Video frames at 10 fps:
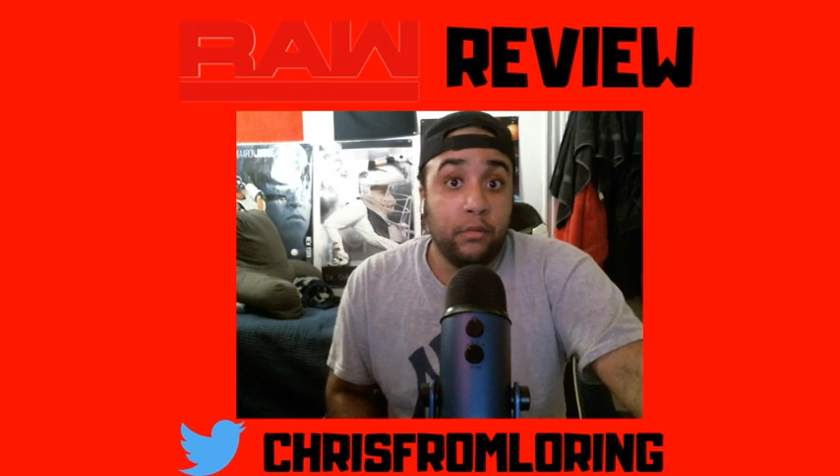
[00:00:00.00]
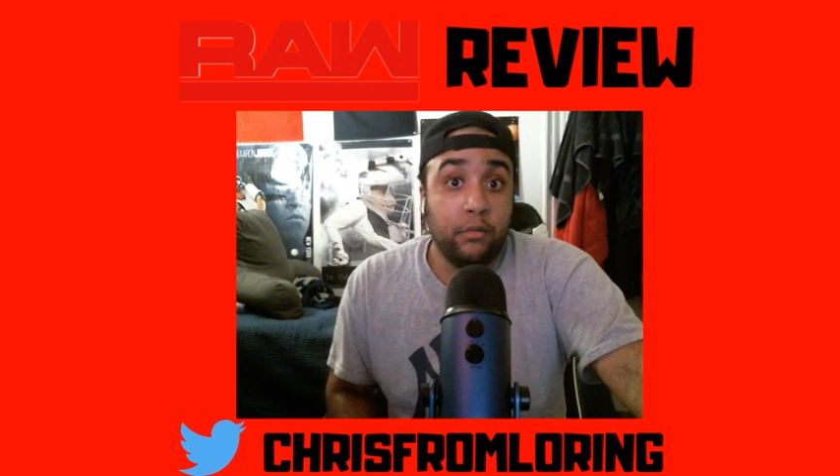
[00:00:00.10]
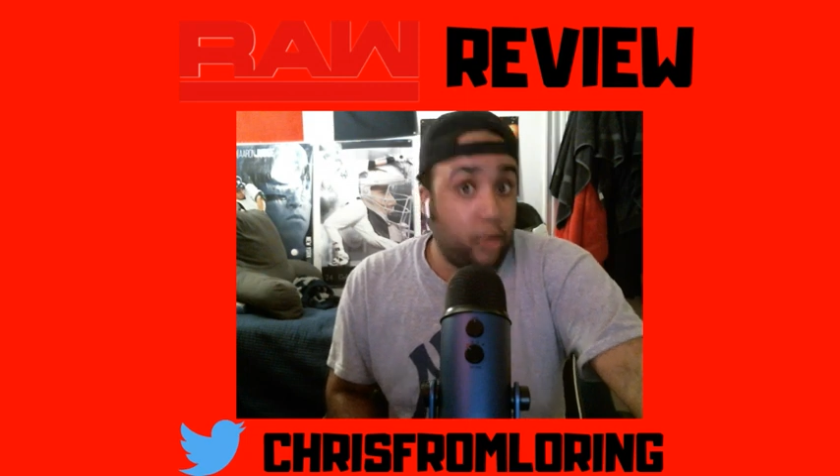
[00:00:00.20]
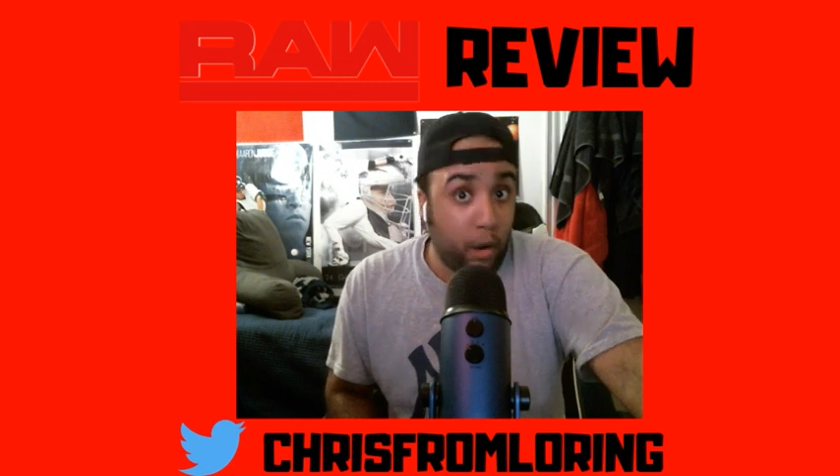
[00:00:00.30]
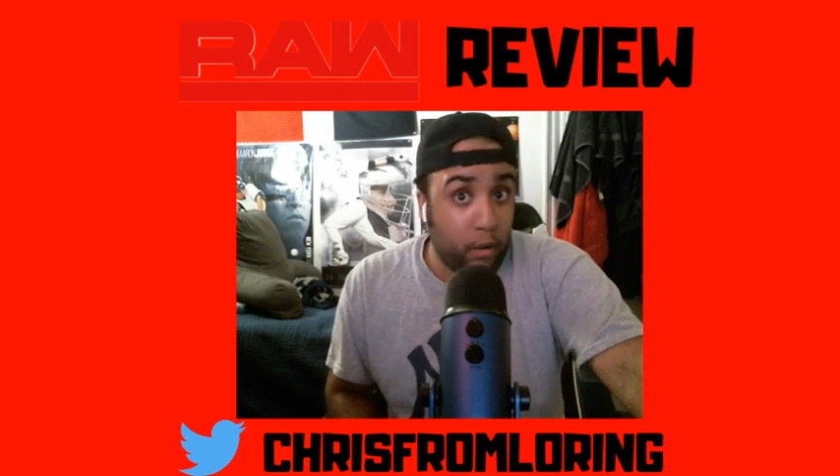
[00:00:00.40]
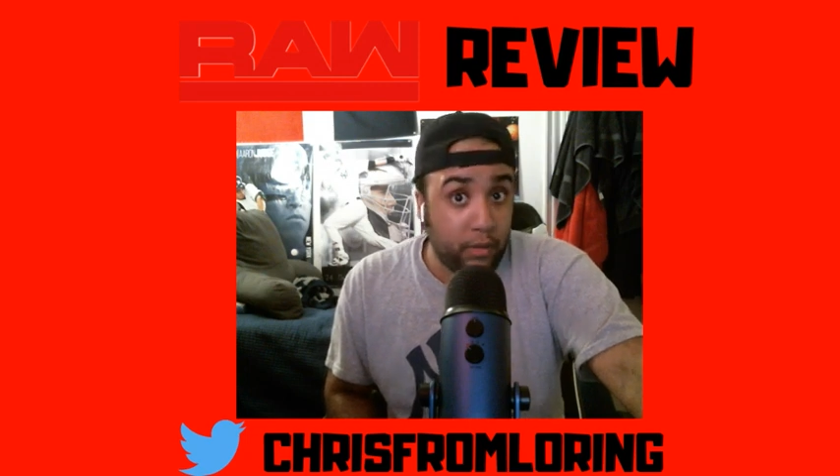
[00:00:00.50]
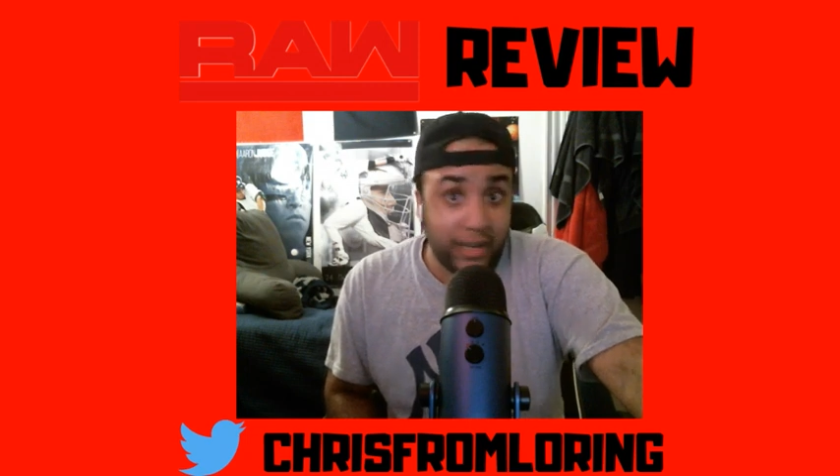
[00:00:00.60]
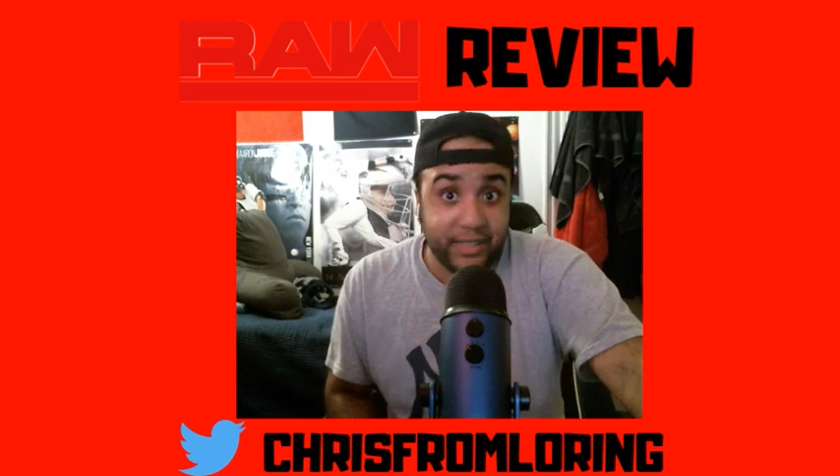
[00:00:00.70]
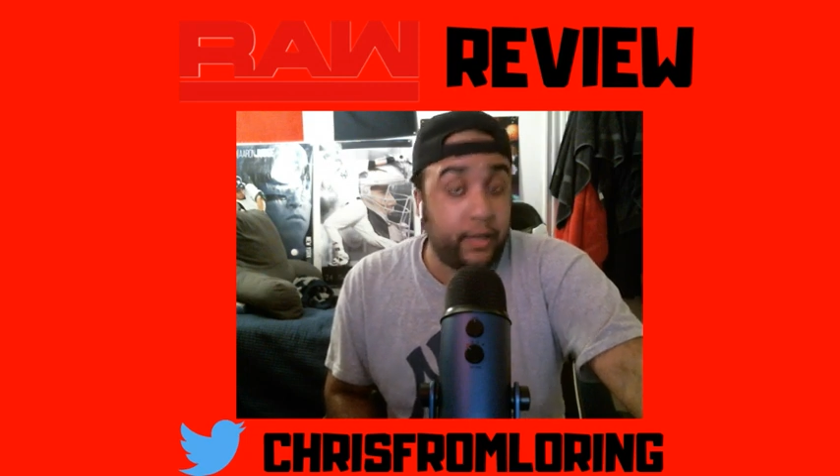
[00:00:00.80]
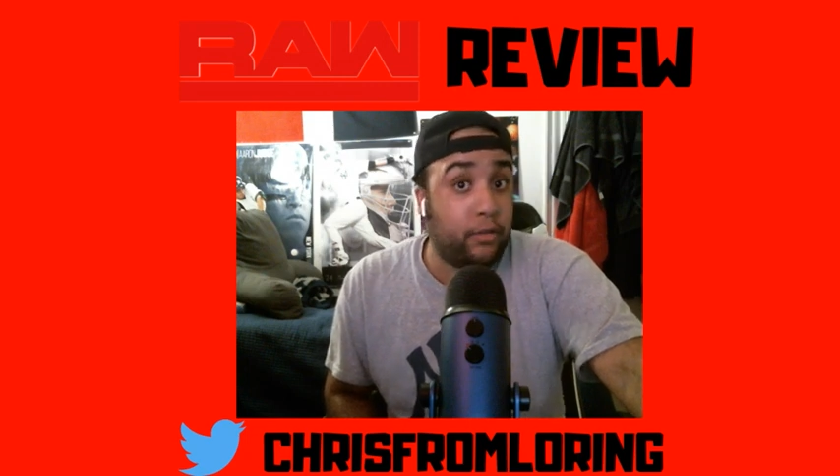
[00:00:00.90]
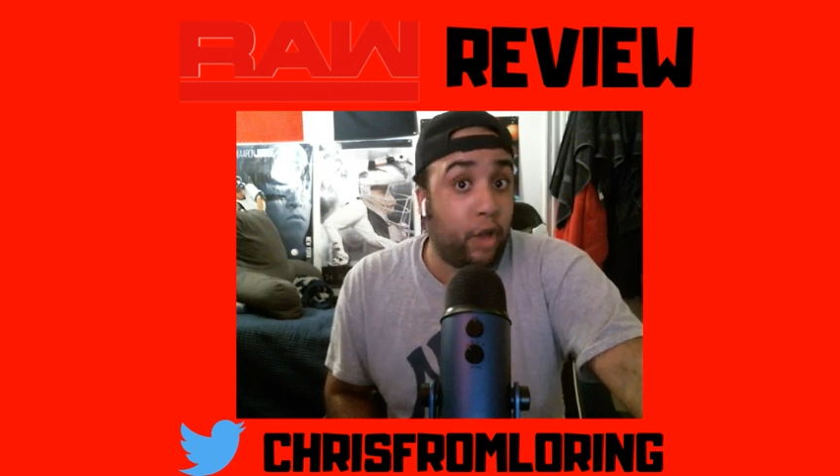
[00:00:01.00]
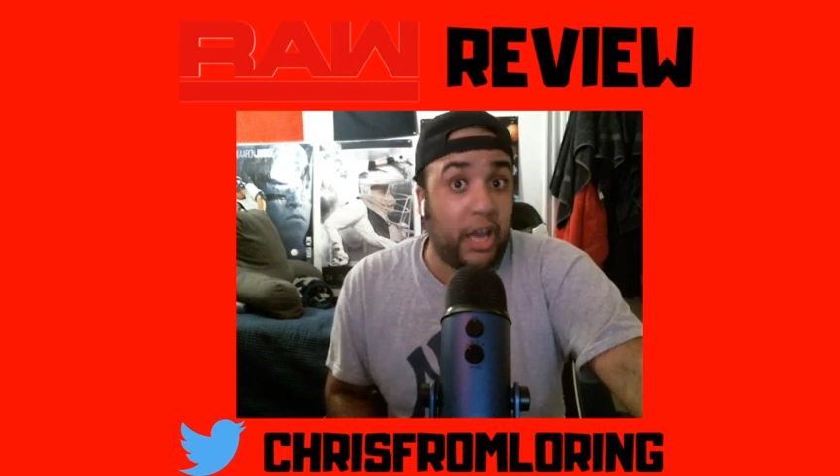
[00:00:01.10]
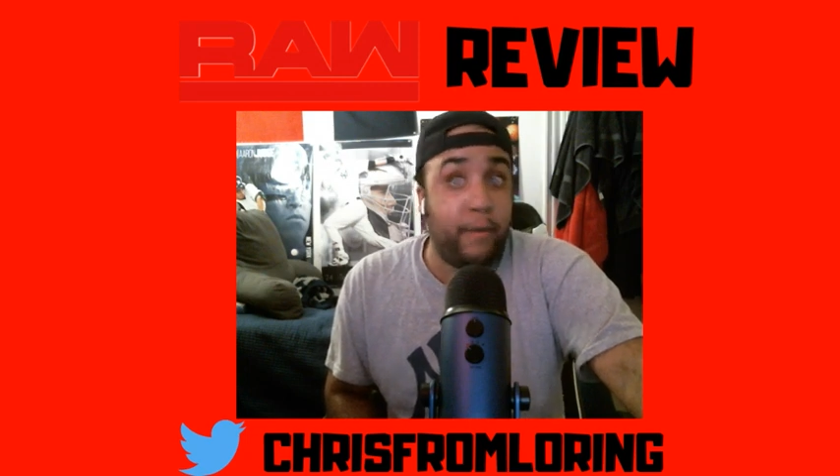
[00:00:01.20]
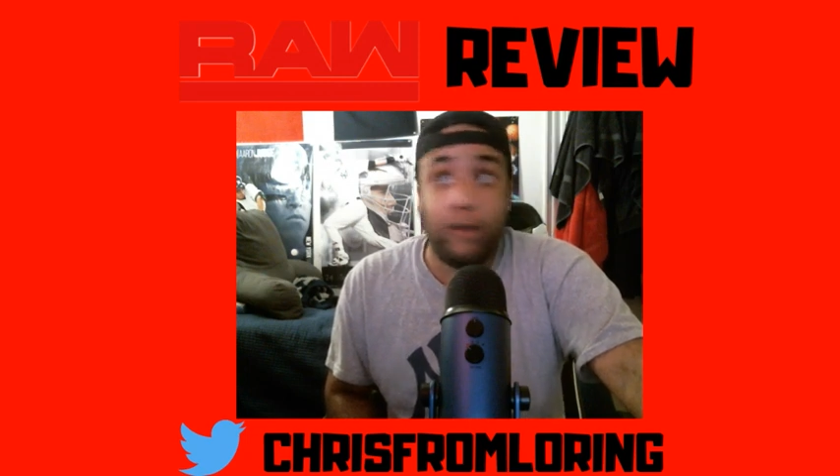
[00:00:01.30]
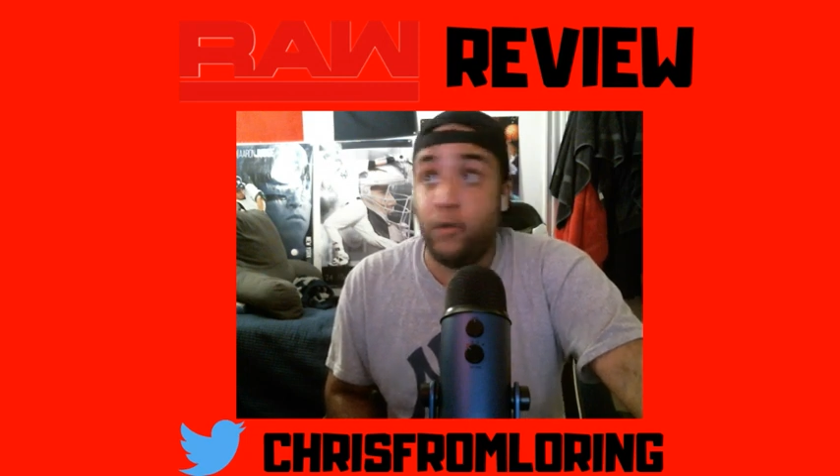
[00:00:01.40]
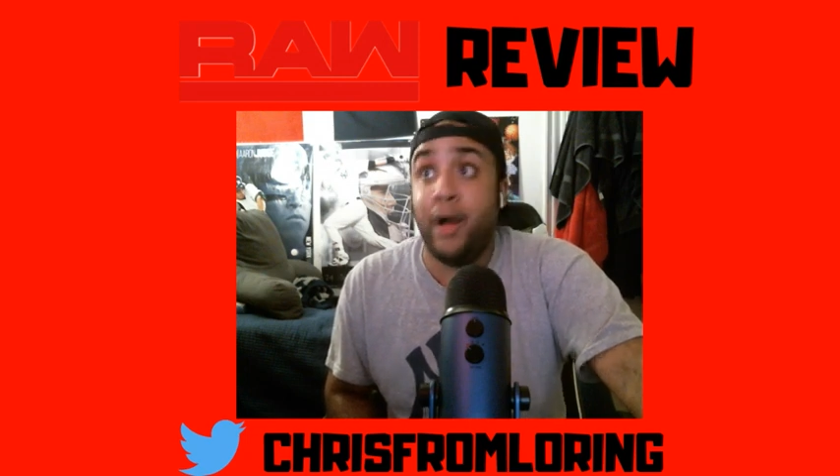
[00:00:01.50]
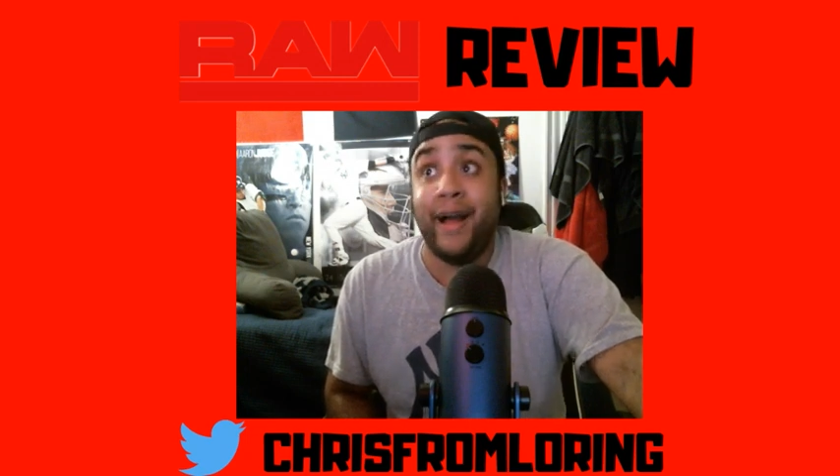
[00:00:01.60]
Don't get me wrong.